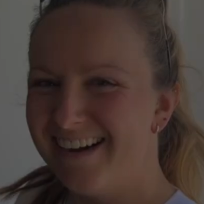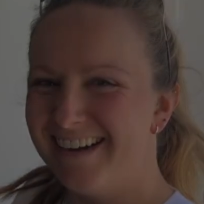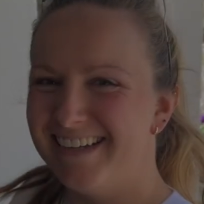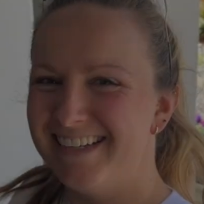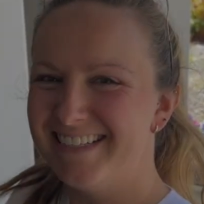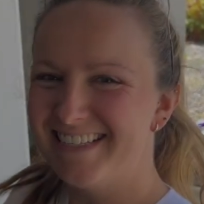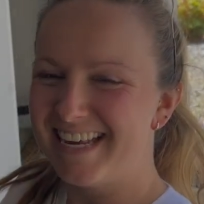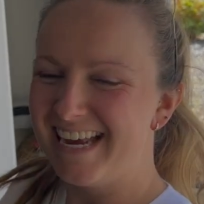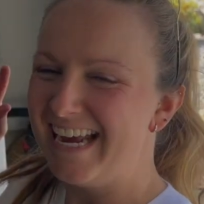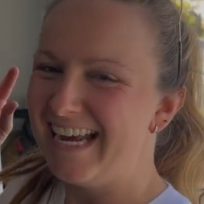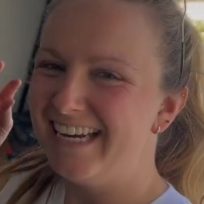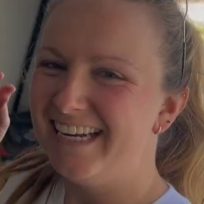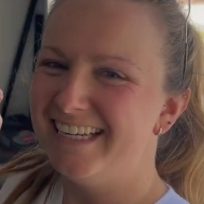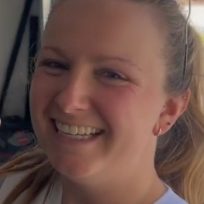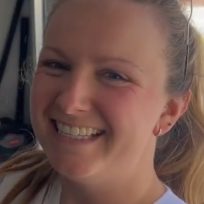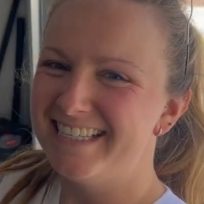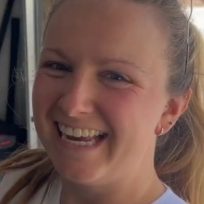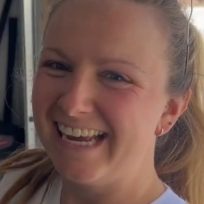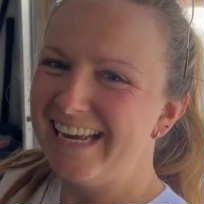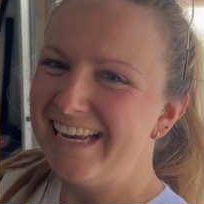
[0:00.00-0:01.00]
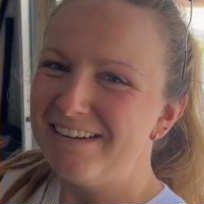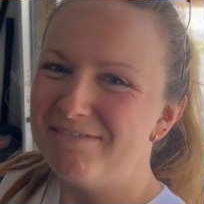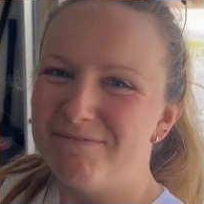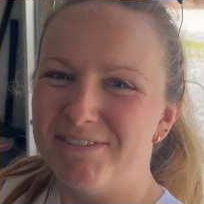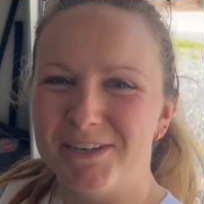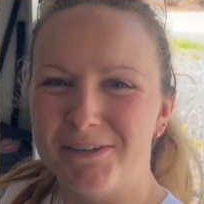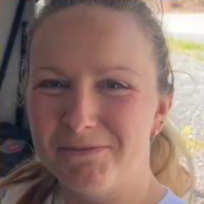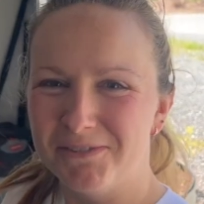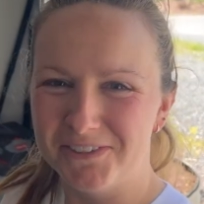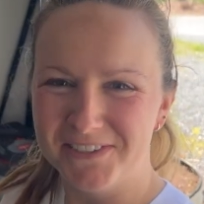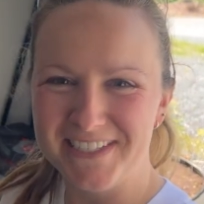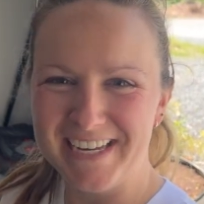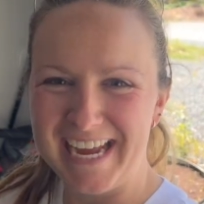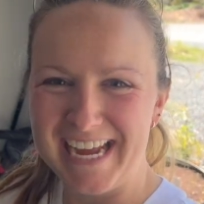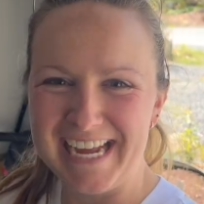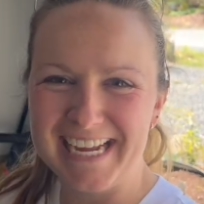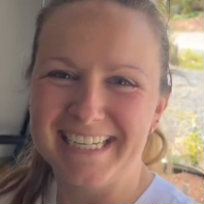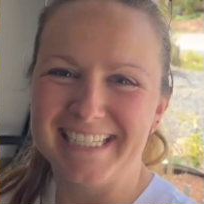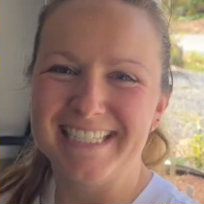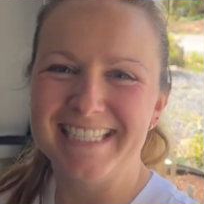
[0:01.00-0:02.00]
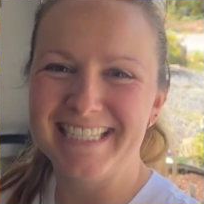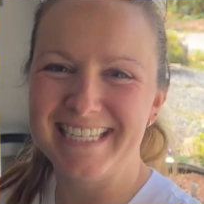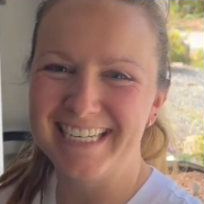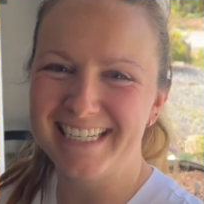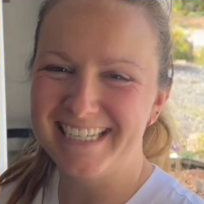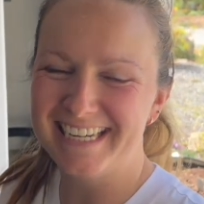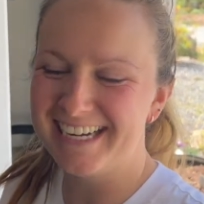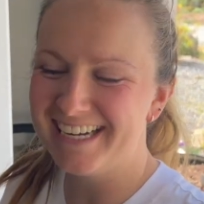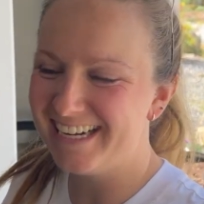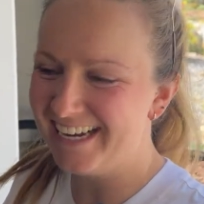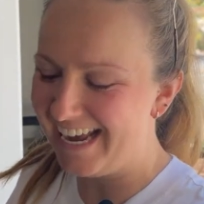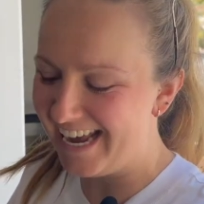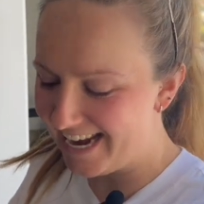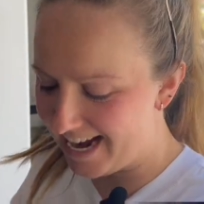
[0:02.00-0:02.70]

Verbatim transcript: guys, it is a beautiful day in Sitka